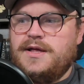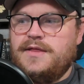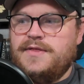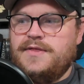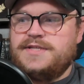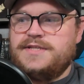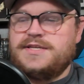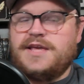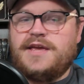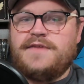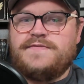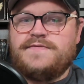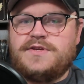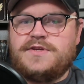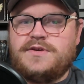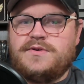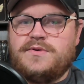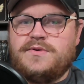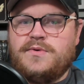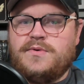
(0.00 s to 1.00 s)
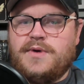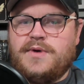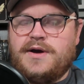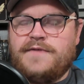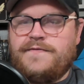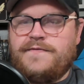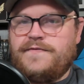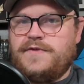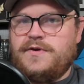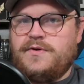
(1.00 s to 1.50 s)
this gives you a
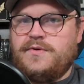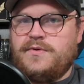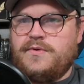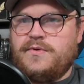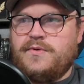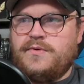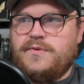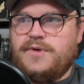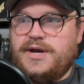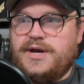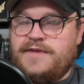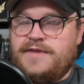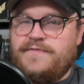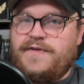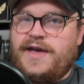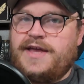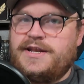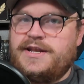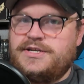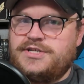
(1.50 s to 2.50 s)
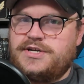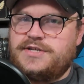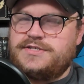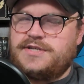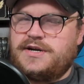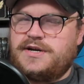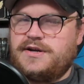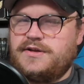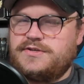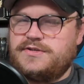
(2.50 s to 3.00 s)
few advantages
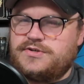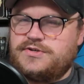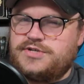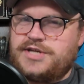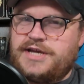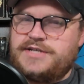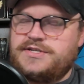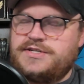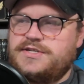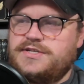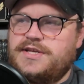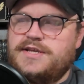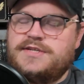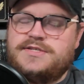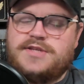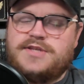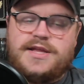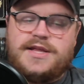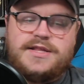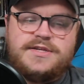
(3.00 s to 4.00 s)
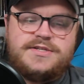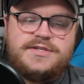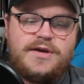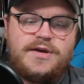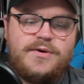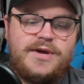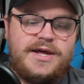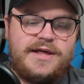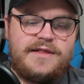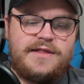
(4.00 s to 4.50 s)
and it also changes things slightly.
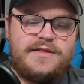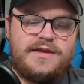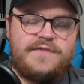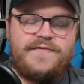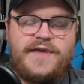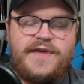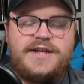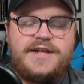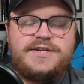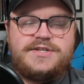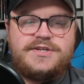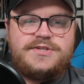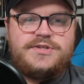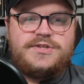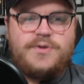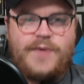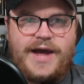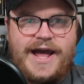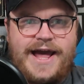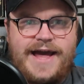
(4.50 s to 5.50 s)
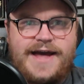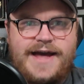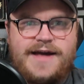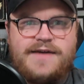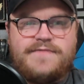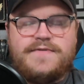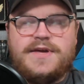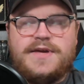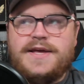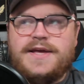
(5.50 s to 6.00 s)
So the advantages you you
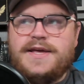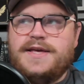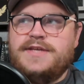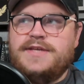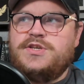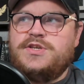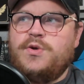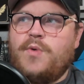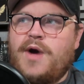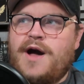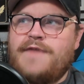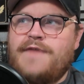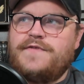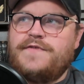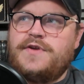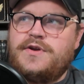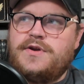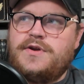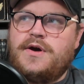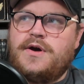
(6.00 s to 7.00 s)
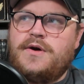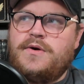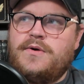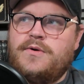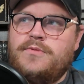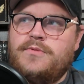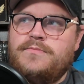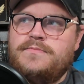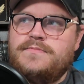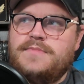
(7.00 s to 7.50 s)
have is you often
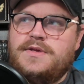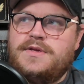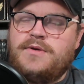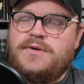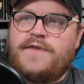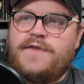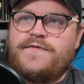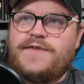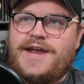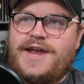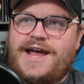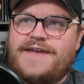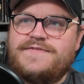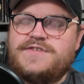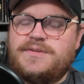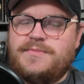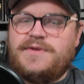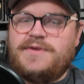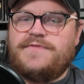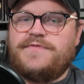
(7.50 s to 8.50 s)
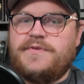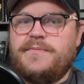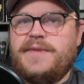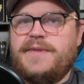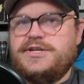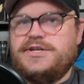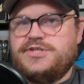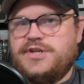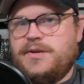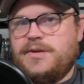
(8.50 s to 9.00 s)
know you often have some
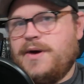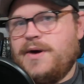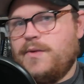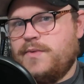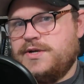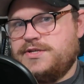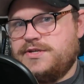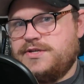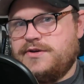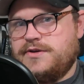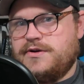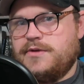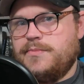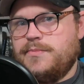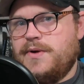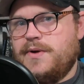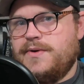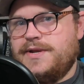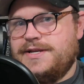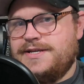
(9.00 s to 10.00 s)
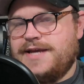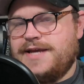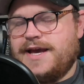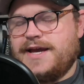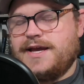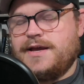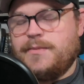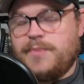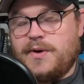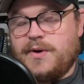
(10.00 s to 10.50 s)
information about what's in your opponent
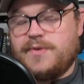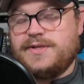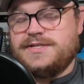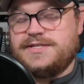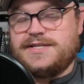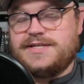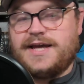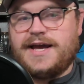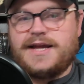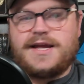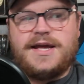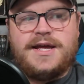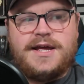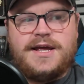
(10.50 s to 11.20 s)
deck opponent's deck